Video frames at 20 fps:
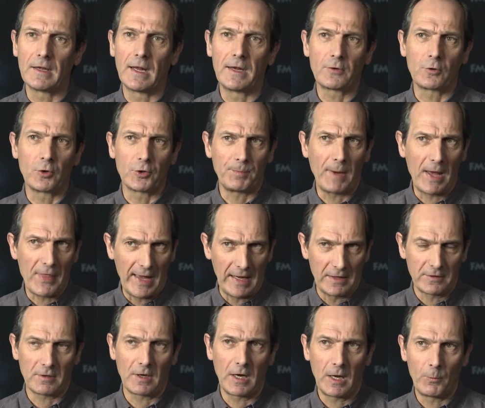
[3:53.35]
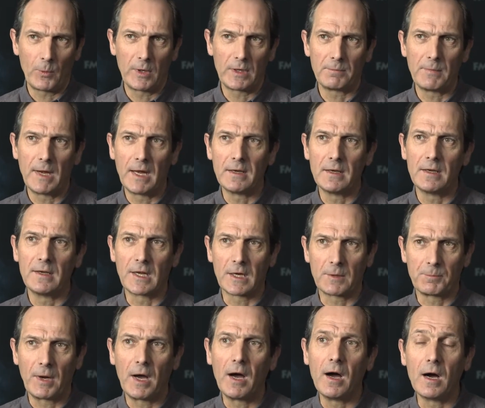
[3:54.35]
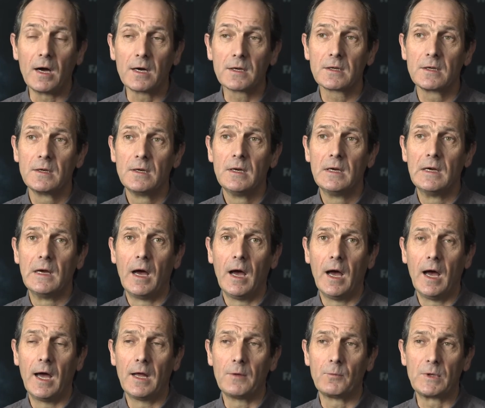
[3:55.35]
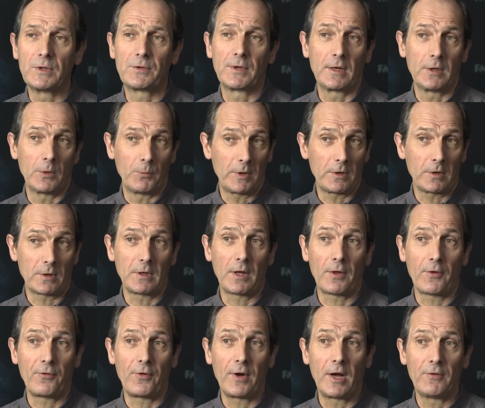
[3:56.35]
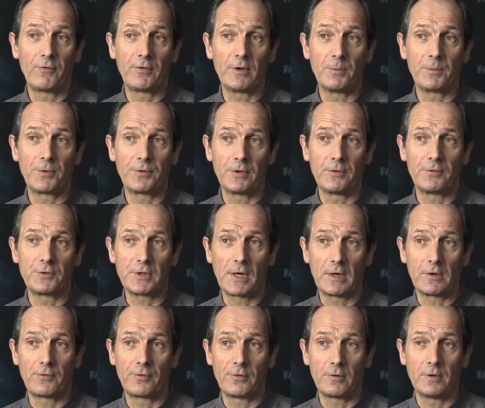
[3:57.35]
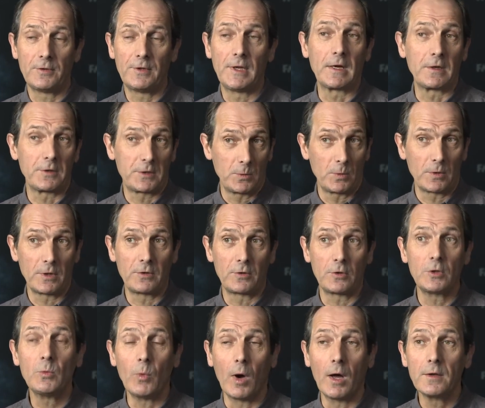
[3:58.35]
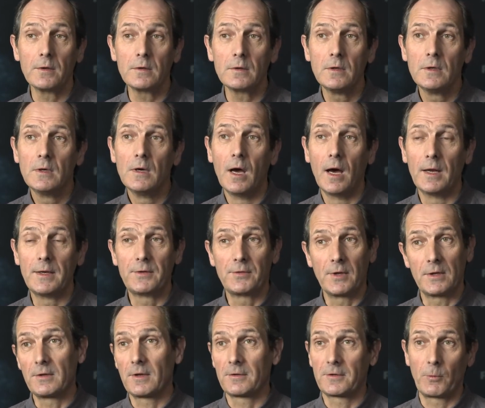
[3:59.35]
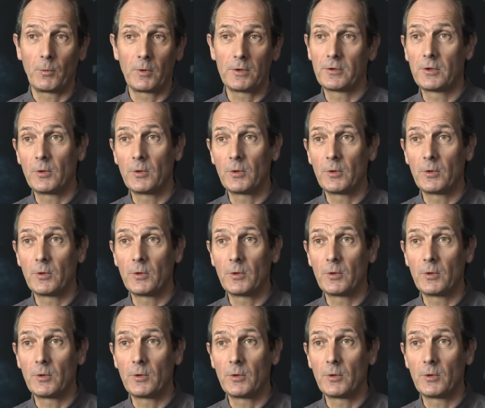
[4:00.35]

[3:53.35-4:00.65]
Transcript: And of course, by that time, we'd met Nick Park, and we said, look, we've got another 5 films to do for Channel 4. Nick, do you want to do one? And he said, yes, I want